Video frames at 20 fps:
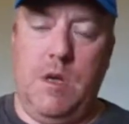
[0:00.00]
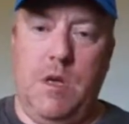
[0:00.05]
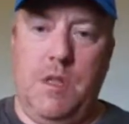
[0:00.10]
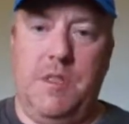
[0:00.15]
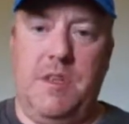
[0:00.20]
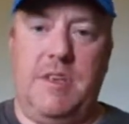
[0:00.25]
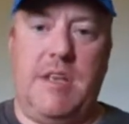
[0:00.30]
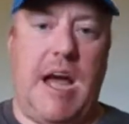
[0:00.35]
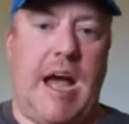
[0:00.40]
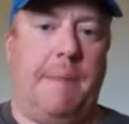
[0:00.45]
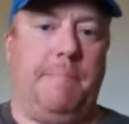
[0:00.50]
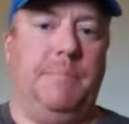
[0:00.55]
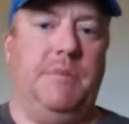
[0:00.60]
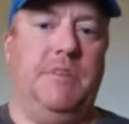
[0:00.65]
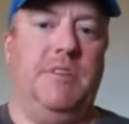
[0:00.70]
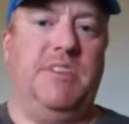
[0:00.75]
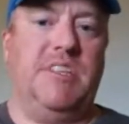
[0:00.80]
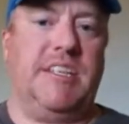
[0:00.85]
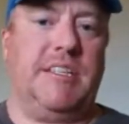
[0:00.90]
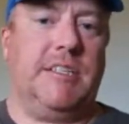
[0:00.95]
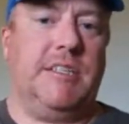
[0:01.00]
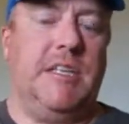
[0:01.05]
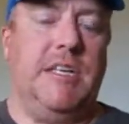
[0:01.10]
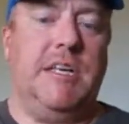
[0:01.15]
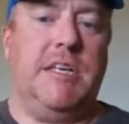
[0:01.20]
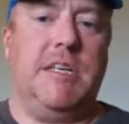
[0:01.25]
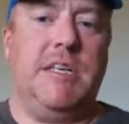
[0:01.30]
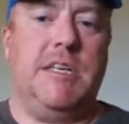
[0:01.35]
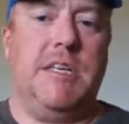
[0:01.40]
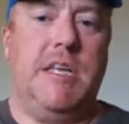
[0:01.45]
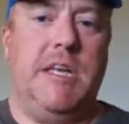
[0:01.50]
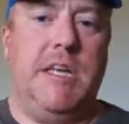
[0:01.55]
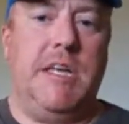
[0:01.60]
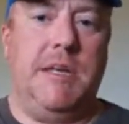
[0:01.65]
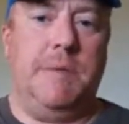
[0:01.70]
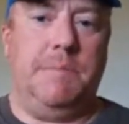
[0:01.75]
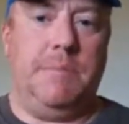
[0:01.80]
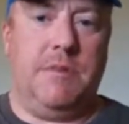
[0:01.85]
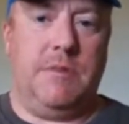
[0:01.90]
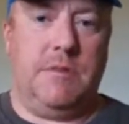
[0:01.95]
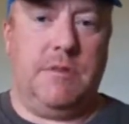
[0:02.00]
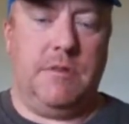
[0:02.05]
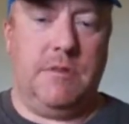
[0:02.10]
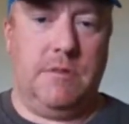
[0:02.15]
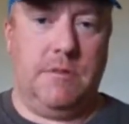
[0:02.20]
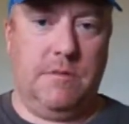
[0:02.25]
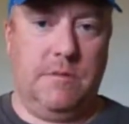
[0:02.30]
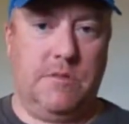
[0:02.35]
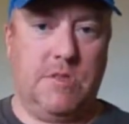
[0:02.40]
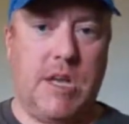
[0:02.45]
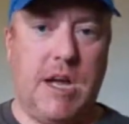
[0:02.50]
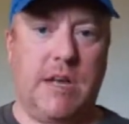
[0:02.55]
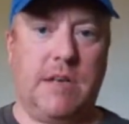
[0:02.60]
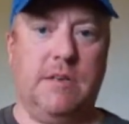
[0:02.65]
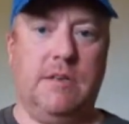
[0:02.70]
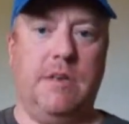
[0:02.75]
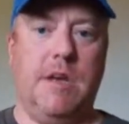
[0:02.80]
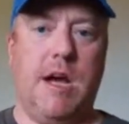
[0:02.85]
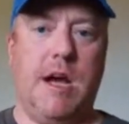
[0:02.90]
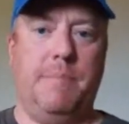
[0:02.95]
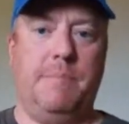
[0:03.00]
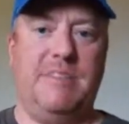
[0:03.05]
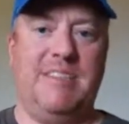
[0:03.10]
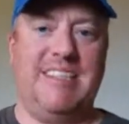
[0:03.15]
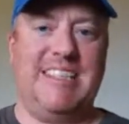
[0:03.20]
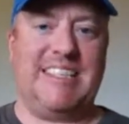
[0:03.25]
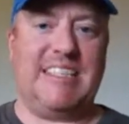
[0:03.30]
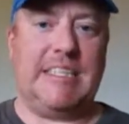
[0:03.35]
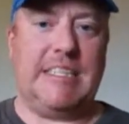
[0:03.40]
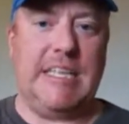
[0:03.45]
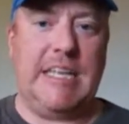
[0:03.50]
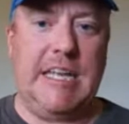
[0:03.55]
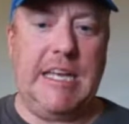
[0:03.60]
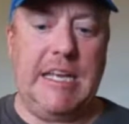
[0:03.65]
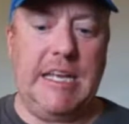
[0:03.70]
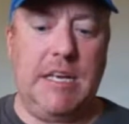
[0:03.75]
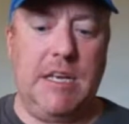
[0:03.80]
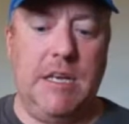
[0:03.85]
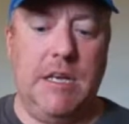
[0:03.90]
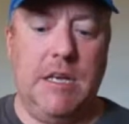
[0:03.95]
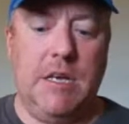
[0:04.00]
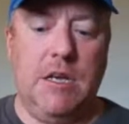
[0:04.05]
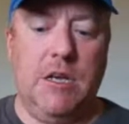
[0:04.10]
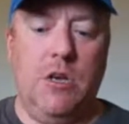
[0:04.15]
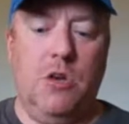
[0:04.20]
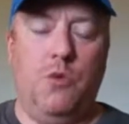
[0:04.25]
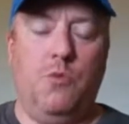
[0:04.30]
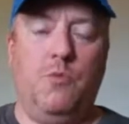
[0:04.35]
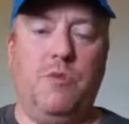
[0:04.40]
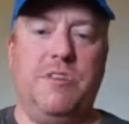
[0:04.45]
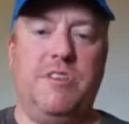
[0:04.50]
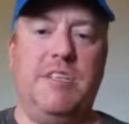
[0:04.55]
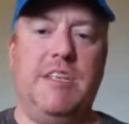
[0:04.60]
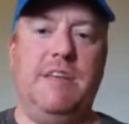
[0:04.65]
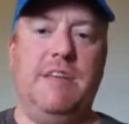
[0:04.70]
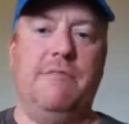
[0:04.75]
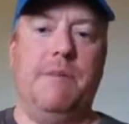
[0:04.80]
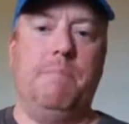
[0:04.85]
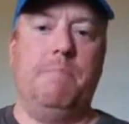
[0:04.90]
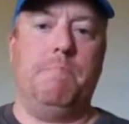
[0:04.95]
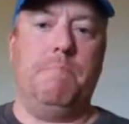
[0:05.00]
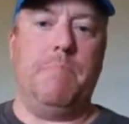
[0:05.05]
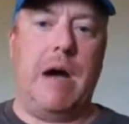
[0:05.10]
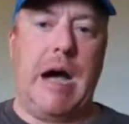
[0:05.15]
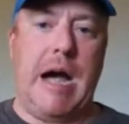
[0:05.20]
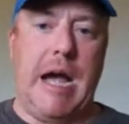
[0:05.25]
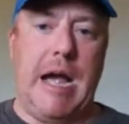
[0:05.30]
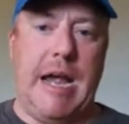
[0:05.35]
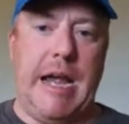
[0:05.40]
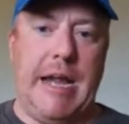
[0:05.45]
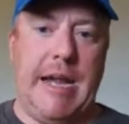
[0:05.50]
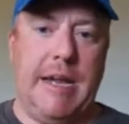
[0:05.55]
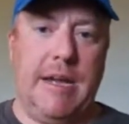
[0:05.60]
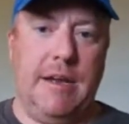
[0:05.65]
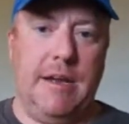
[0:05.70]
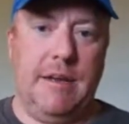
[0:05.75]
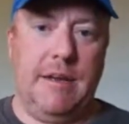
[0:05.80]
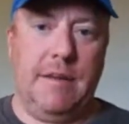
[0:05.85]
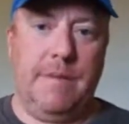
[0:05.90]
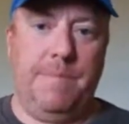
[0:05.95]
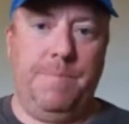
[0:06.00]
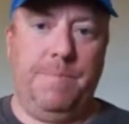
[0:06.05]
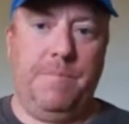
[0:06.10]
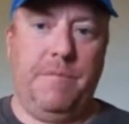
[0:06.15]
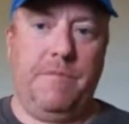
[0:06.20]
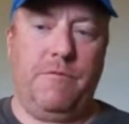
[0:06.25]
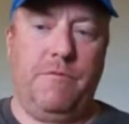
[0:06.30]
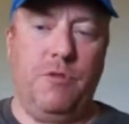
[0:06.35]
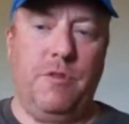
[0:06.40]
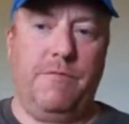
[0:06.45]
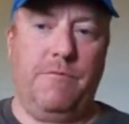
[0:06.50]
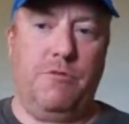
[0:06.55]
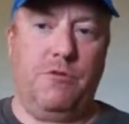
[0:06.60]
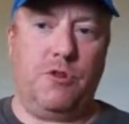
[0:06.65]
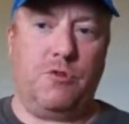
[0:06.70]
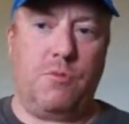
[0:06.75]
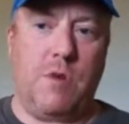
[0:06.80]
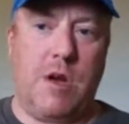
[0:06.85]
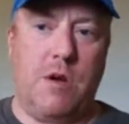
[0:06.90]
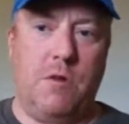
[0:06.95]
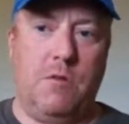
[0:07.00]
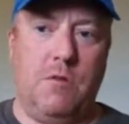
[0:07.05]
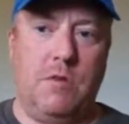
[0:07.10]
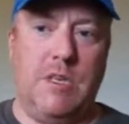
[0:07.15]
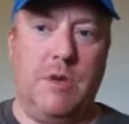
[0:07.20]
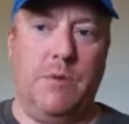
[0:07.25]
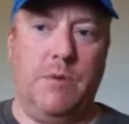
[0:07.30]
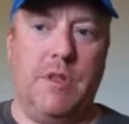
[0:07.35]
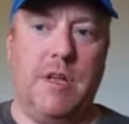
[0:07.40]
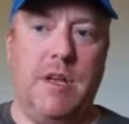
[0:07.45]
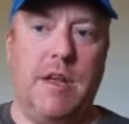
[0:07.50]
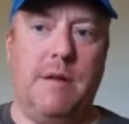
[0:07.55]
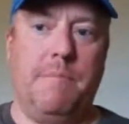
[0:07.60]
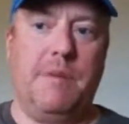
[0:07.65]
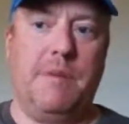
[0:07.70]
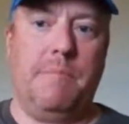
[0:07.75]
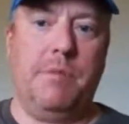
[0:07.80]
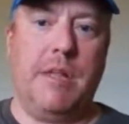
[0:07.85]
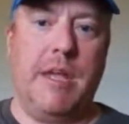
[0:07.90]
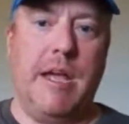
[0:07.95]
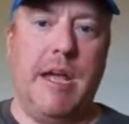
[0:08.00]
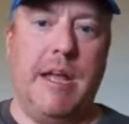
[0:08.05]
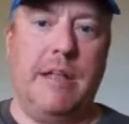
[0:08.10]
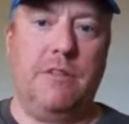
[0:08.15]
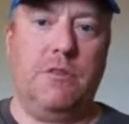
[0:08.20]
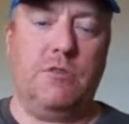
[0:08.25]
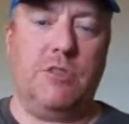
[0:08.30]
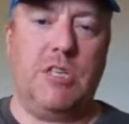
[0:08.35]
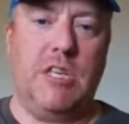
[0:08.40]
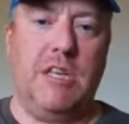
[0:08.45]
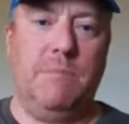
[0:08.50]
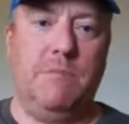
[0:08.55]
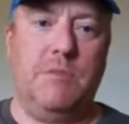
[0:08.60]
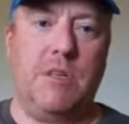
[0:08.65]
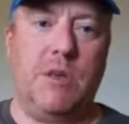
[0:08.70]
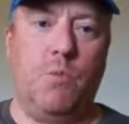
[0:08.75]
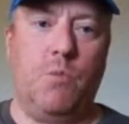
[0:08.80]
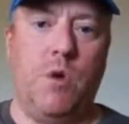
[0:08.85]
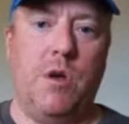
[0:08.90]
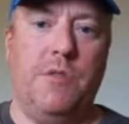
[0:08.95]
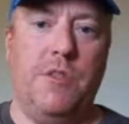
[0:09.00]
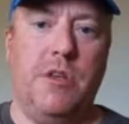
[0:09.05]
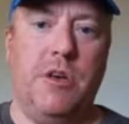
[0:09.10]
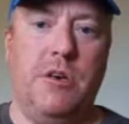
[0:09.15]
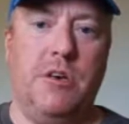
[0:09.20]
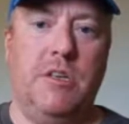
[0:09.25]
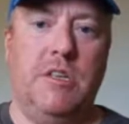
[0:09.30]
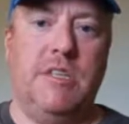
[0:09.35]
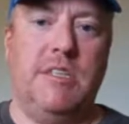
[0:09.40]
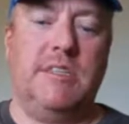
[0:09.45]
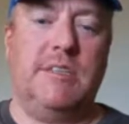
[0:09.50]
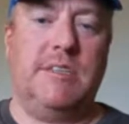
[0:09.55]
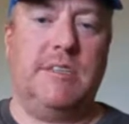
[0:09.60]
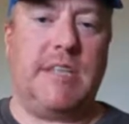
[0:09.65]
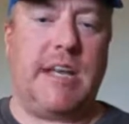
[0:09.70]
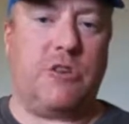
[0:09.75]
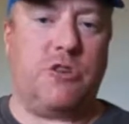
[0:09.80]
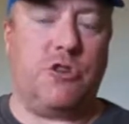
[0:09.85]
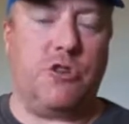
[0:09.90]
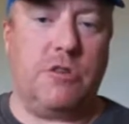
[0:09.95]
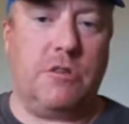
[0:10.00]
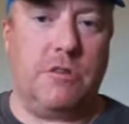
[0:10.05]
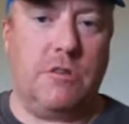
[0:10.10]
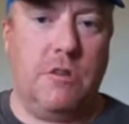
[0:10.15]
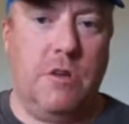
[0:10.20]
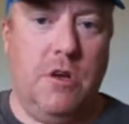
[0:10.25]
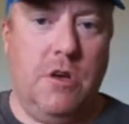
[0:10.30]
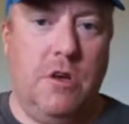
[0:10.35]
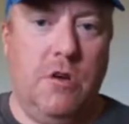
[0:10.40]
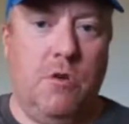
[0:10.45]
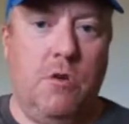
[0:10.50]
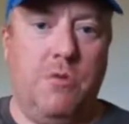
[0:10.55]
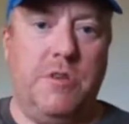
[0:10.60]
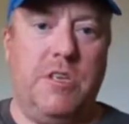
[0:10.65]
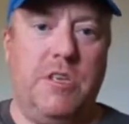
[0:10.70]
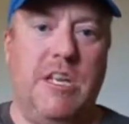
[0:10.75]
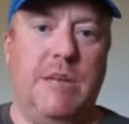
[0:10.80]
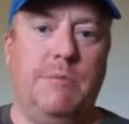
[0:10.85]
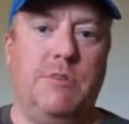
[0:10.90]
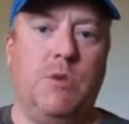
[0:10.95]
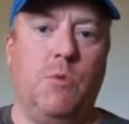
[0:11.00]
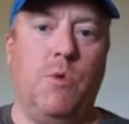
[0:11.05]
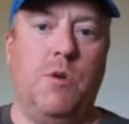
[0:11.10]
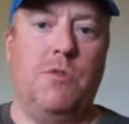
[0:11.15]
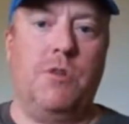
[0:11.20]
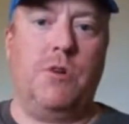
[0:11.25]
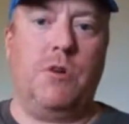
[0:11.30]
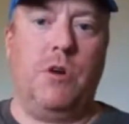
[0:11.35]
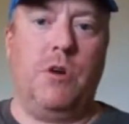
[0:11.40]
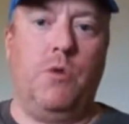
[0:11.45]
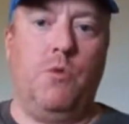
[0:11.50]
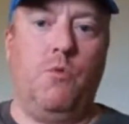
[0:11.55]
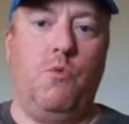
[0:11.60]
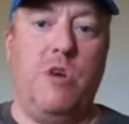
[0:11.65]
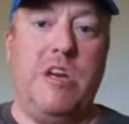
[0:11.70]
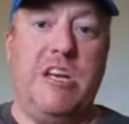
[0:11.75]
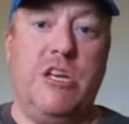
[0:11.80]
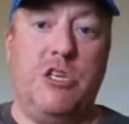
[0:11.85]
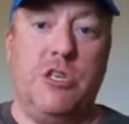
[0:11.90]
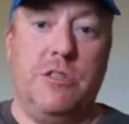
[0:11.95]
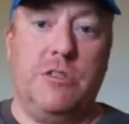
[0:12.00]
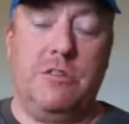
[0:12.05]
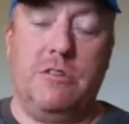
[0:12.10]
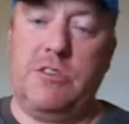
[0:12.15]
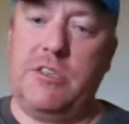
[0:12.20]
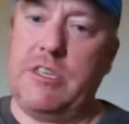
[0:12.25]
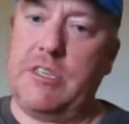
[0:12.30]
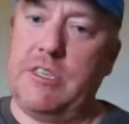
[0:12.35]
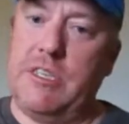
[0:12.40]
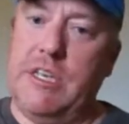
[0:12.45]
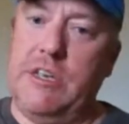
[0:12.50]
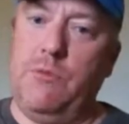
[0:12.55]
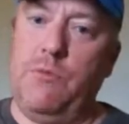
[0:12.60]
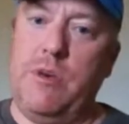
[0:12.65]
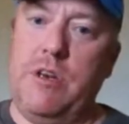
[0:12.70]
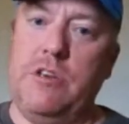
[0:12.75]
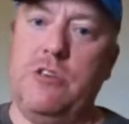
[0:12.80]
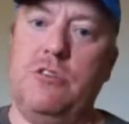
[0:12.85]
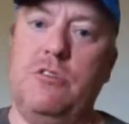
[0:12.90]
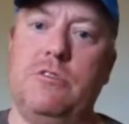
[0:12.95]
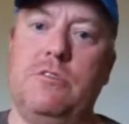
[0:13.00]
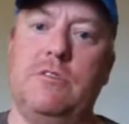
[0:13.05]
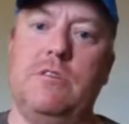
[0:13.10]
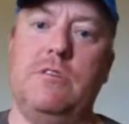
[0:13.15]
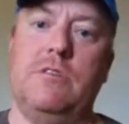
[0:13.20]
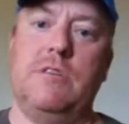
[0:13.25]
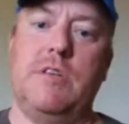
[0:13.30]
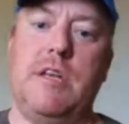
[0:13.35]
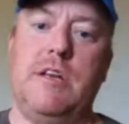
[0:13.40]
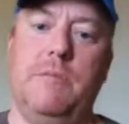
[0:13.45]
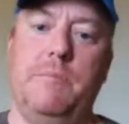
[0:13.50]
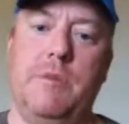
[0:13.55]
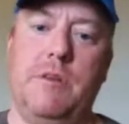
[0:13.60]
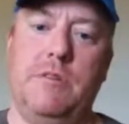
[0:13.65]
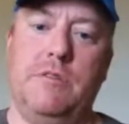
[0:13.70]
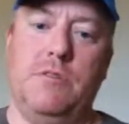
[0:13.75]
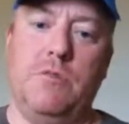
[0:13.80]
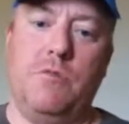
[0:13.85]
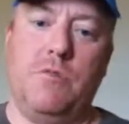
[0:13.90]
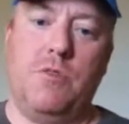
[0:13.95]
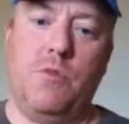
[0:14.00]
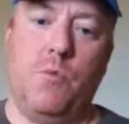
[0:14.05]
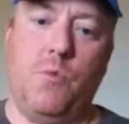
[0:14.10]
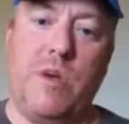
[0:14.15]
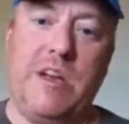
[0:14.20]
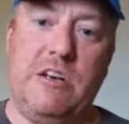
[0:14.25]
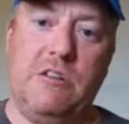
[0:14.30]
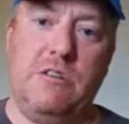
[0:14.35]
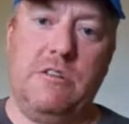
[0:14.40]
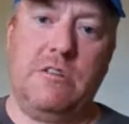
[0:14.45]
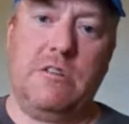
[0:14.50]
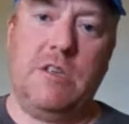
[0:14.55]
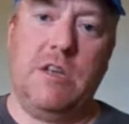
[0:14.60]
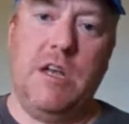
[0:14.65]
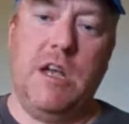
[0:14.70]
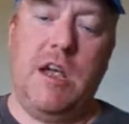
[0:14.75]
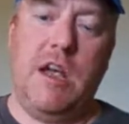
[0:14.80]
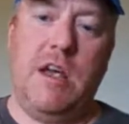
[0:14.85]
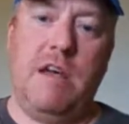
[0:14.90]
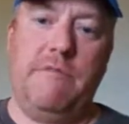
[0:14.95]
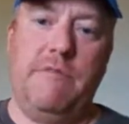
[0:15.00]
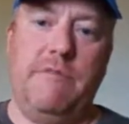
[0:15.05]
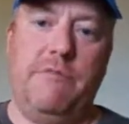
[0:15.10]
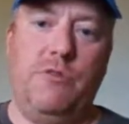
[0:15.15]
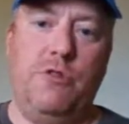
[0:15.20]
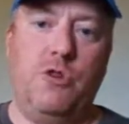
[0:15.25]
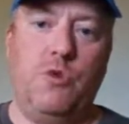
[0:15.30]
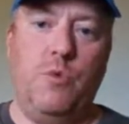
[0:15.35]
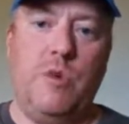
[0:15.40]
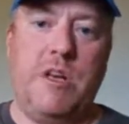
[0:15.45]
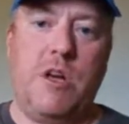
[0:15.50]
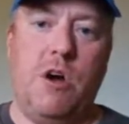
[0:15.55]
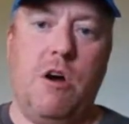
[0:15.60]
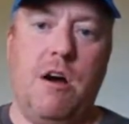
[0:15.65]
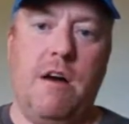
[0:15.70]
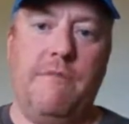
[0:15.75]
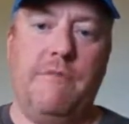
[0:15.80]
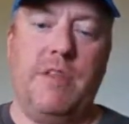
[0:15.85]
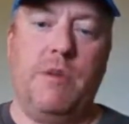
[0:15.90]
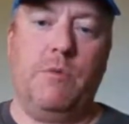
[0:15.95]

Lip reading: The top 16 teams, top 16, receive a bye for the first round. So they will not be playing those teams that won their section or the teams that won their region. There's 16 regions in the state of Minnesota. The winners have the first week off.